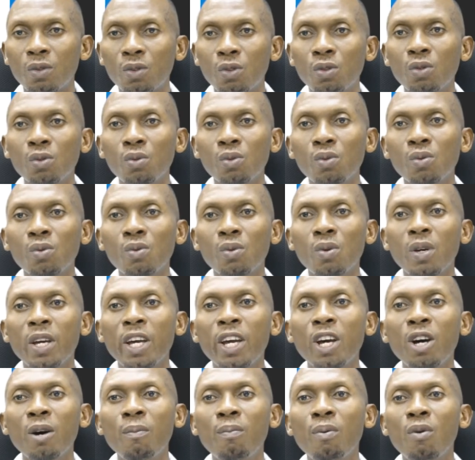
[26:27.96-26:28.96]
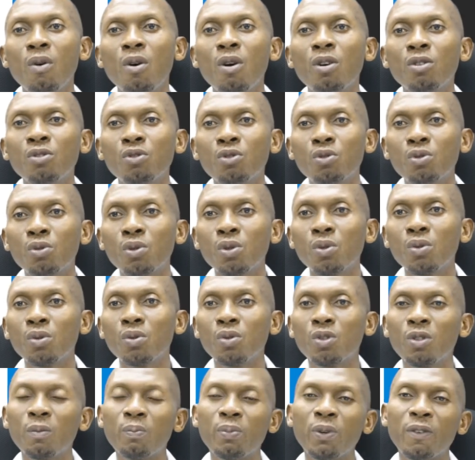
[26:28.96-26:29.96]
to help
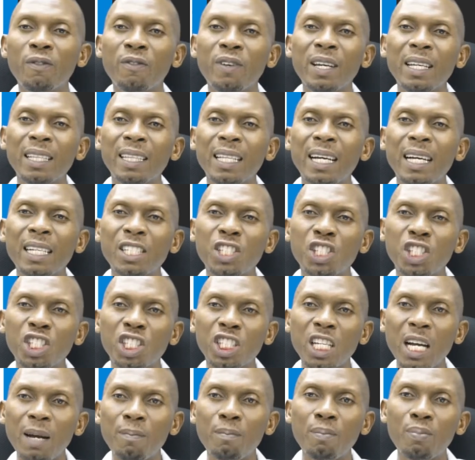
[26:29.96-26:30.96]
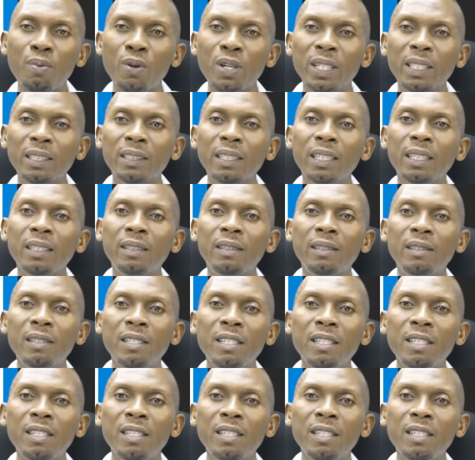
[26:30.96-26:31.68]
control, to prevent that sharp pointed